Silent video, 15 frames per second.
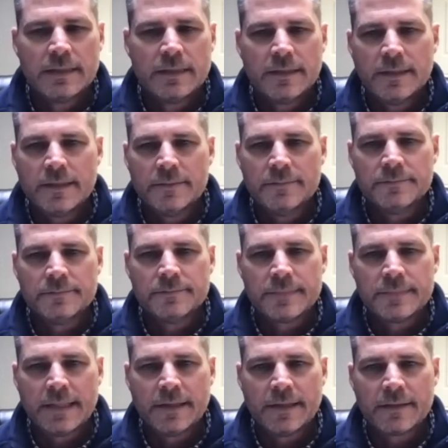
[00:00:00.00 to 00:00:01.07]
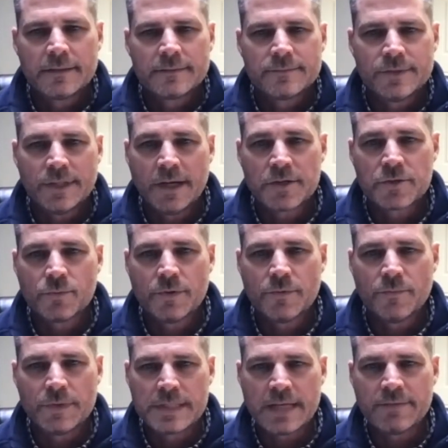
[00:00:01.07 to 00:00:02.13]
Um, and it, Joshua
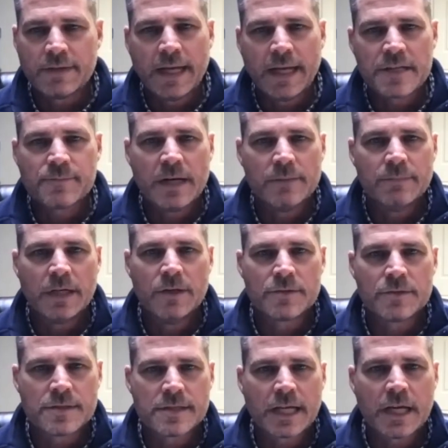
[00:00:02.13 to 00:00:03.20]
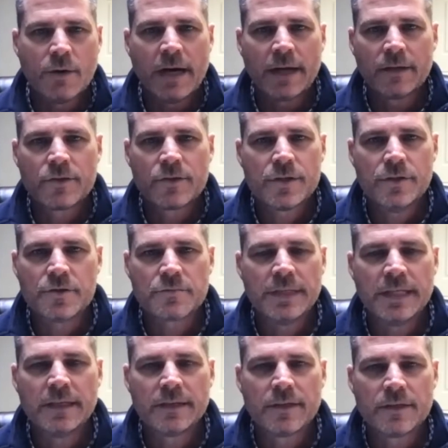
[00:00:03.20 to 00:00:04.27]
was even asked by Moses to go out and choose
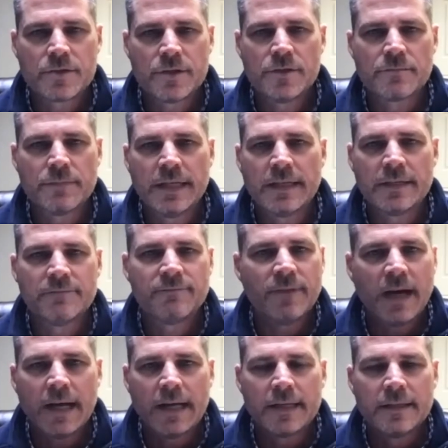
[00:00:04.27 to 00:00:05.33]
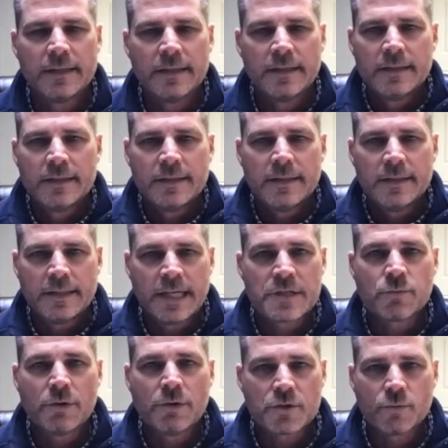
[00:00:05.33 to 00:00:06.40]
men, to choose men and fight. And
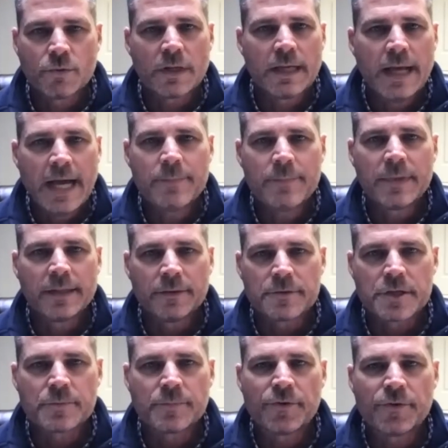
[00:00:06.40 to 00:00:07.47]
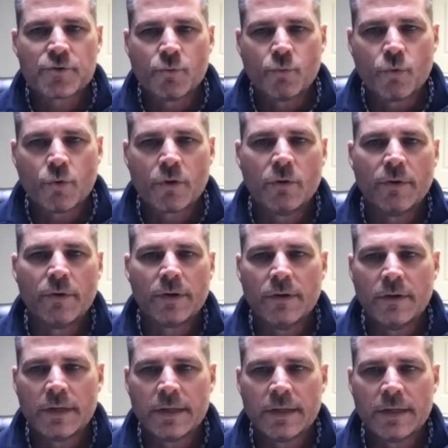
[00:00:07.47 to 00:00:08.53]
that's what's really happening. There's a spiritual war going
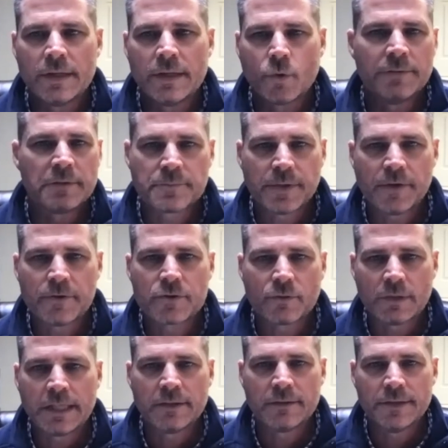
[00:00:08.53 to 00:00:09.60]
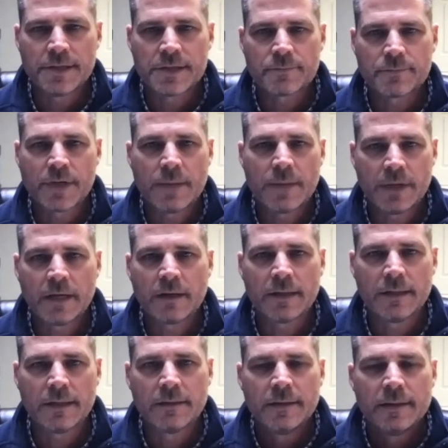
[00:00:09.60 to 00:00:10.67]
on, and wherever the spiritual leader is,
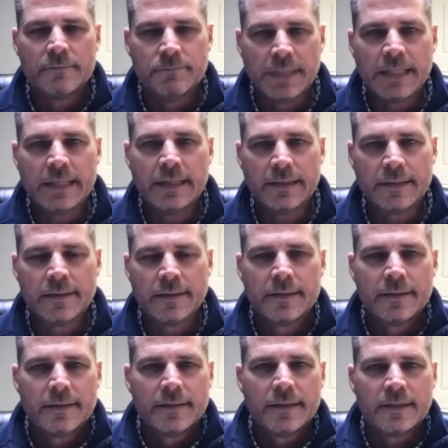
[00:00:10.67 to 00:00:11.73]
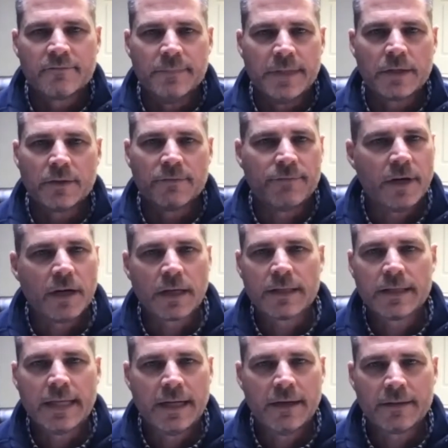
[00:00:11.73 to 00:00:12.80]
primarily men, if men are falling
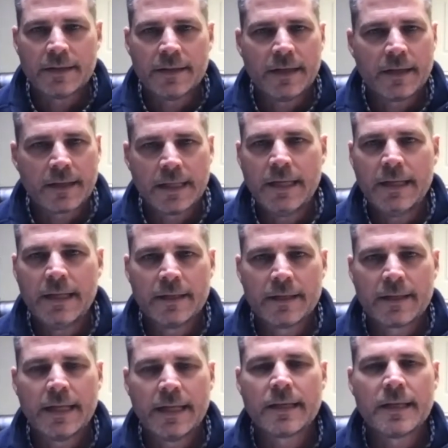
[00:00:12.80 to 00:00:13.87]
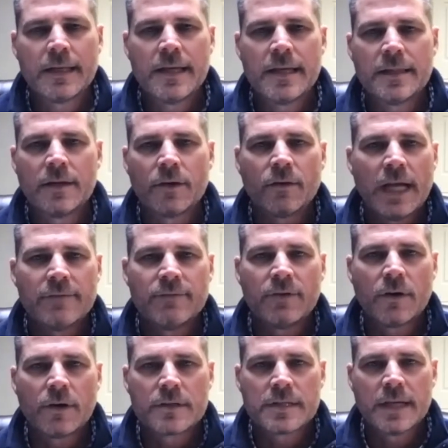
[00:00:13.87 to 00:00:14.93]
down and not leading and can't lead, they're going to have
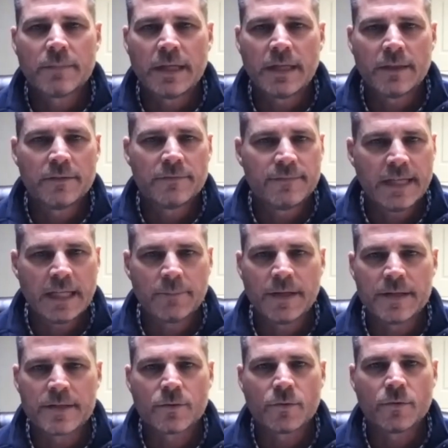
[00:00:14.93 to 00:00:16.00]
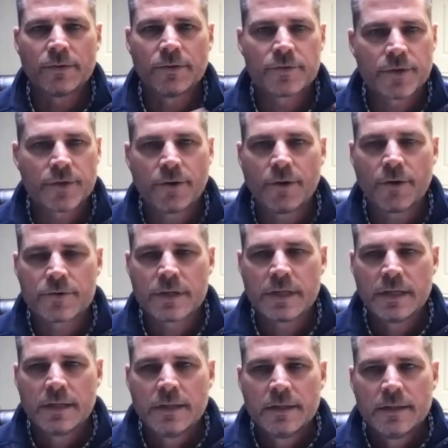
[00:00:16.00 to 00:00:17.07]
a hard time leading their families or their church,
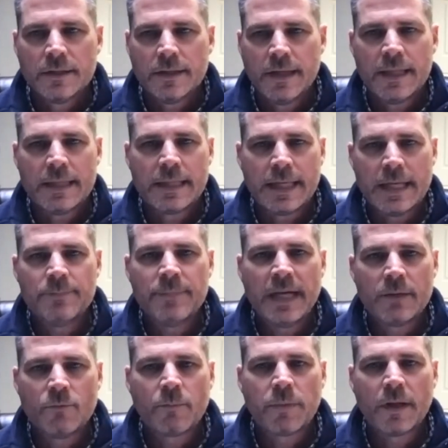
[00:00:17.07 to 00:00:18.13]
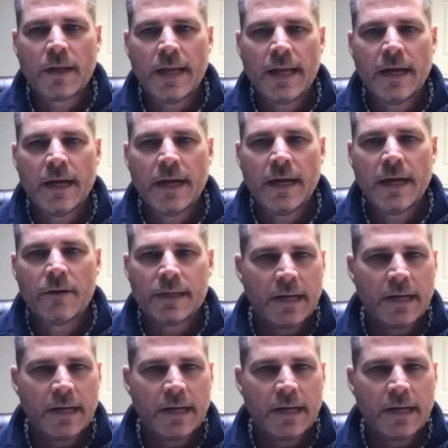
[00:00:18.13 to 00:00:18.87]
and the impact will play out.